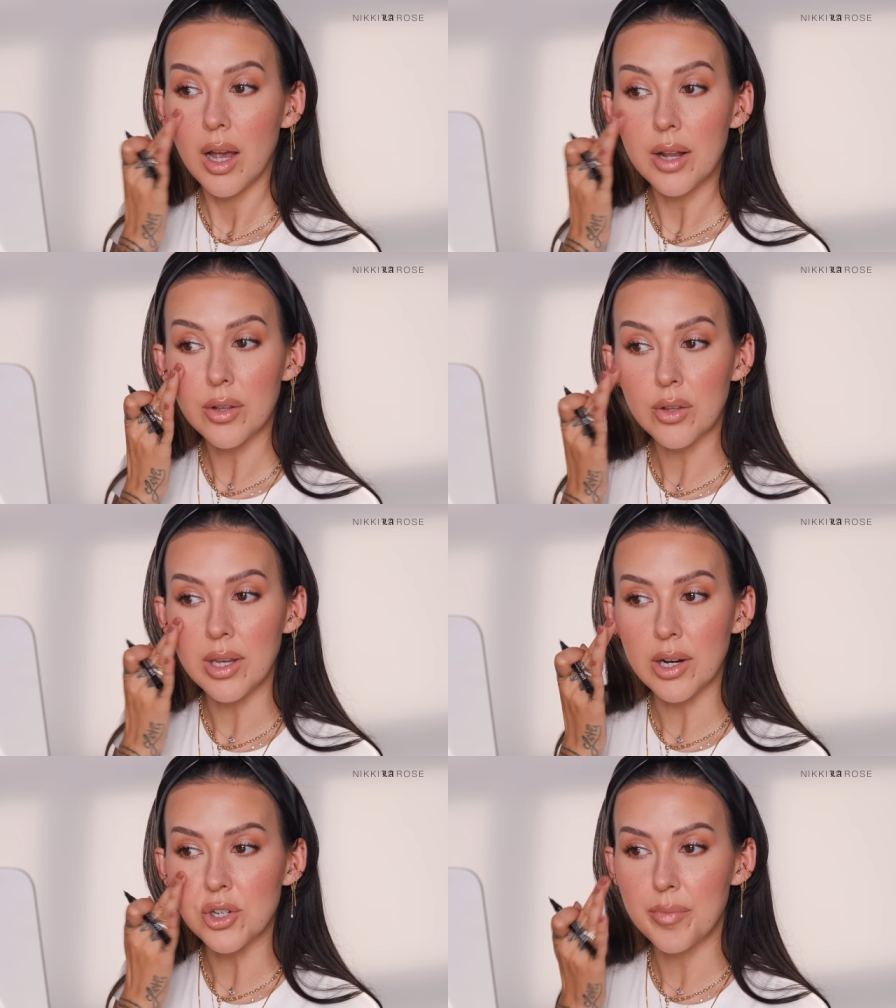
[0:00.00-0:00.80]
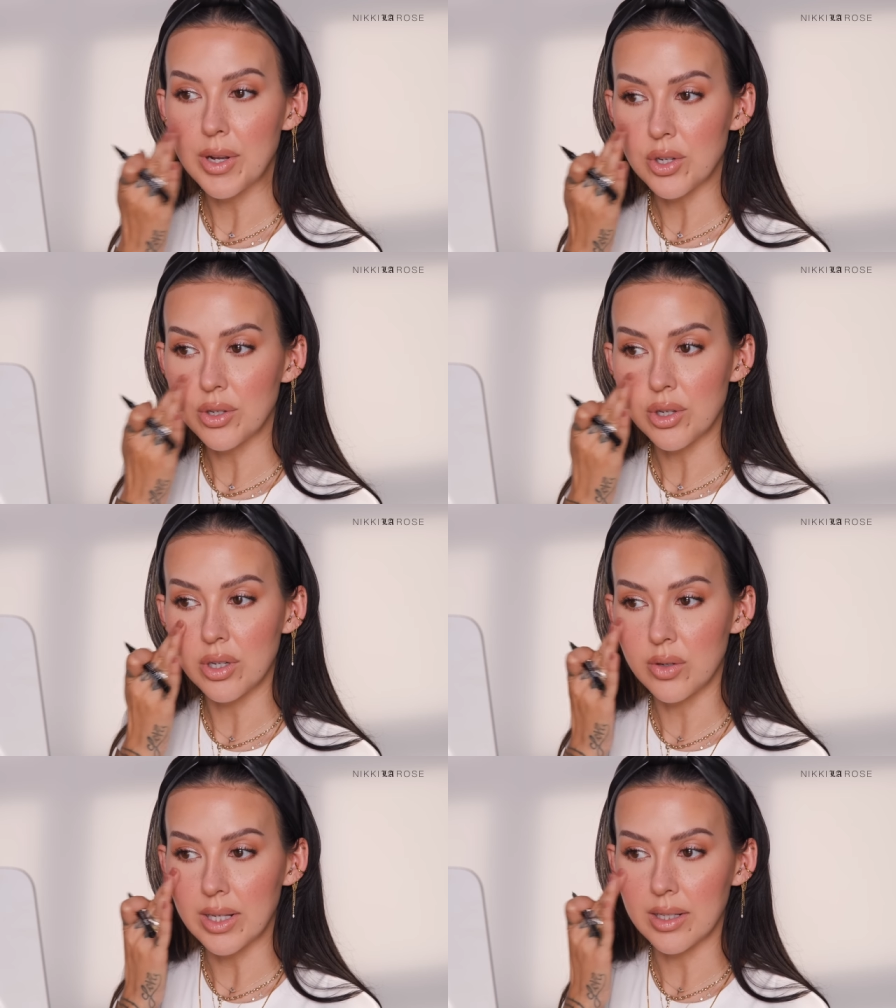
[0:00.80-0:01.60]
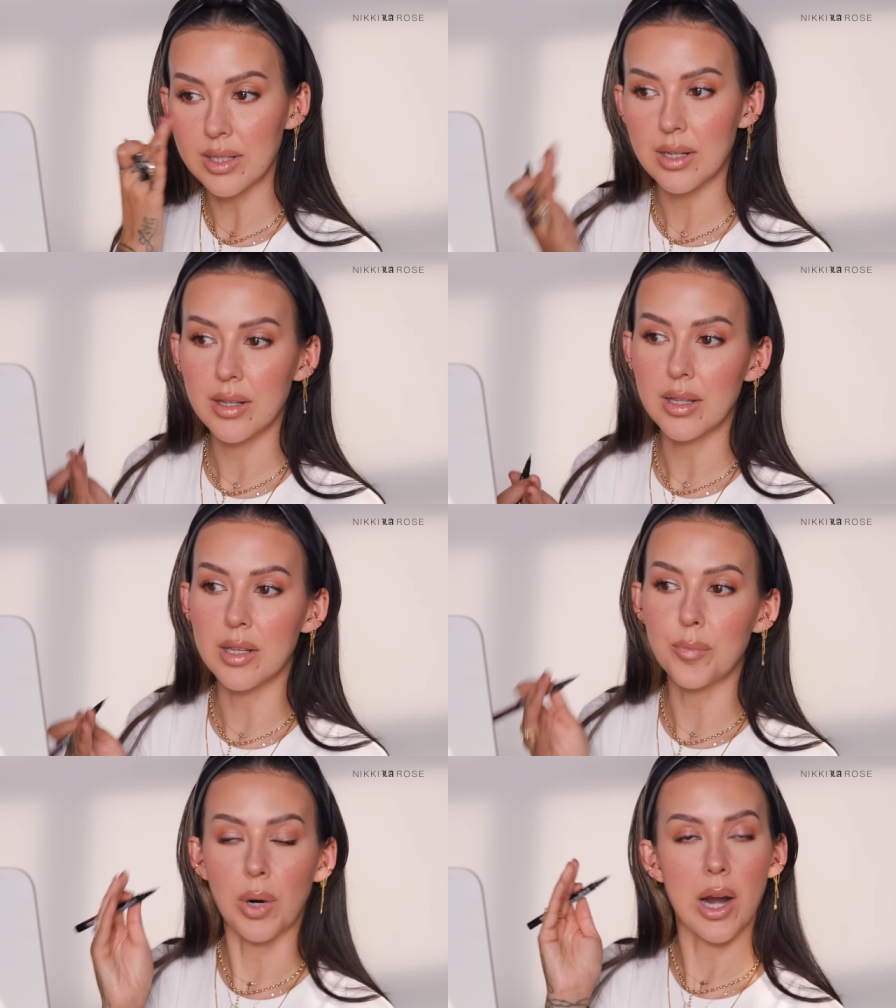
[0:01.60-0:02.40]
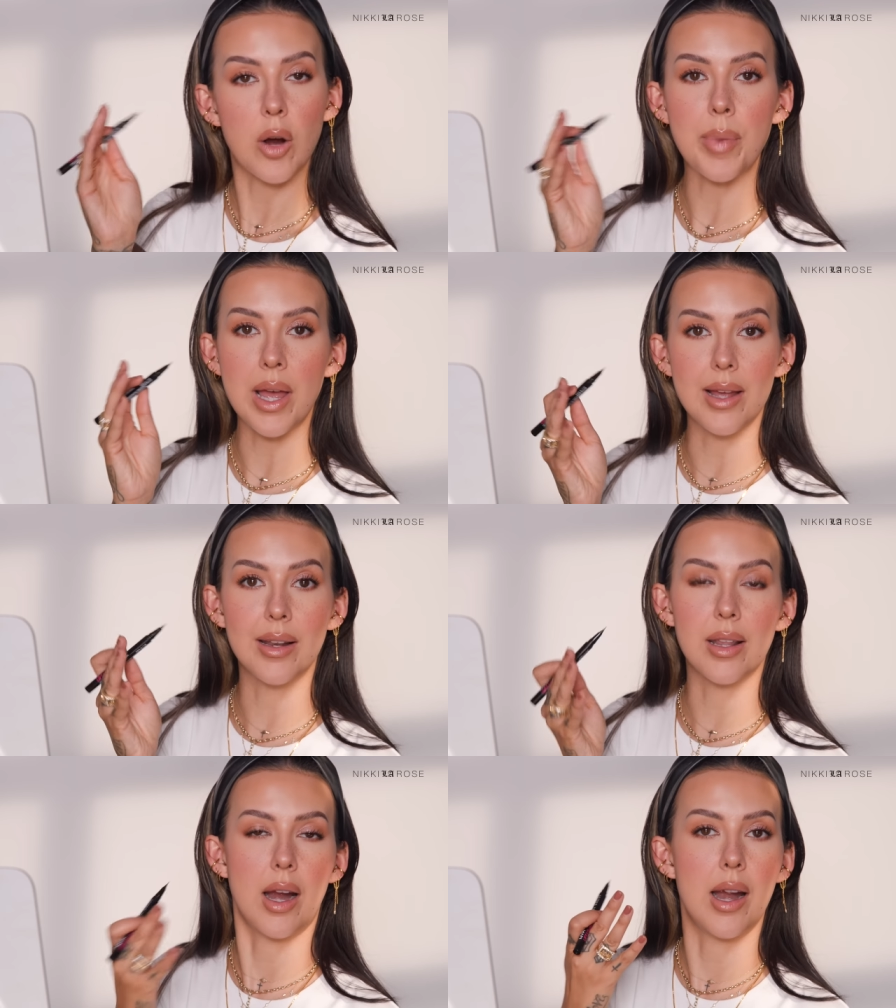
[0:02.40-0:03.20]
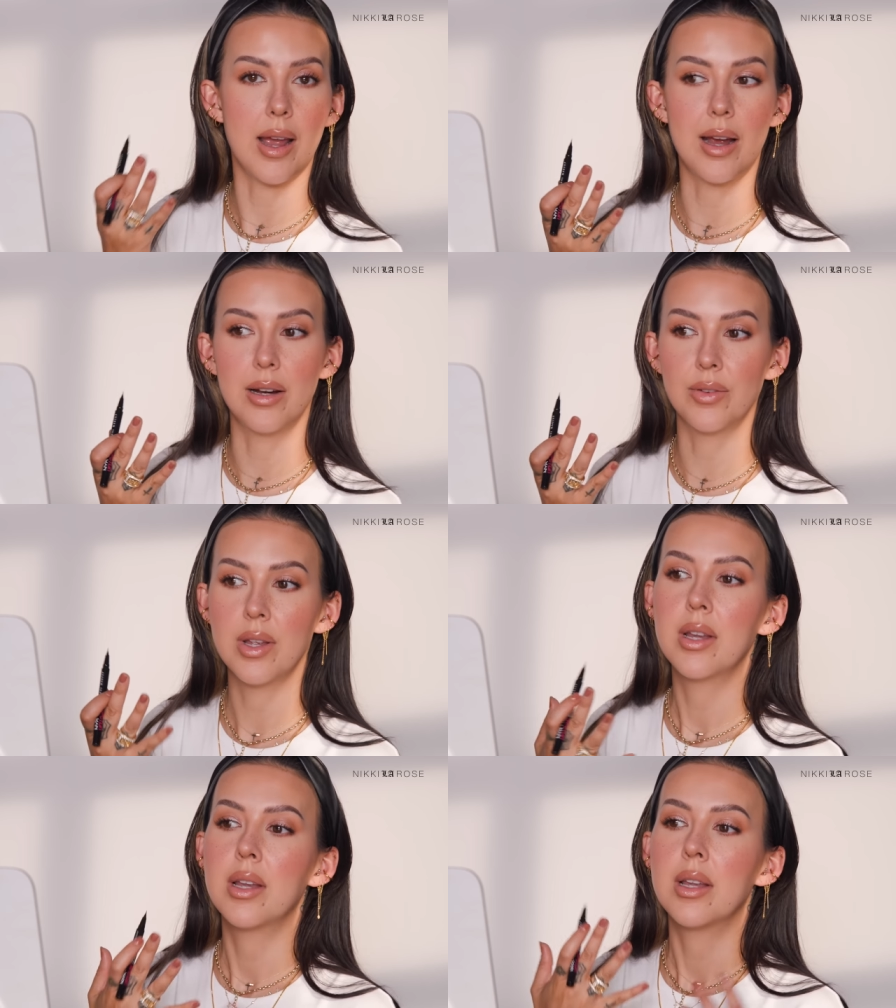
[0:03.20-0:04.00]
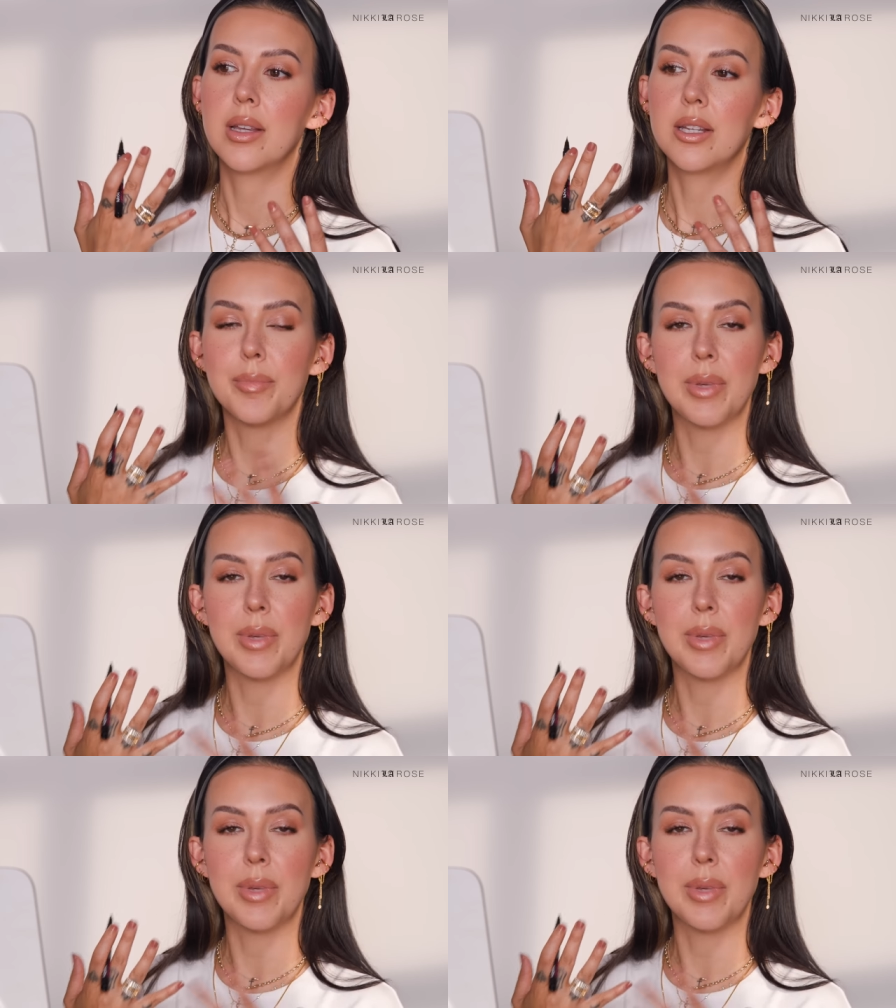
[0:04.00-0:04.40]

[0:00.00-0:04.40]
Another thing I should mention too is the brow pen that I have is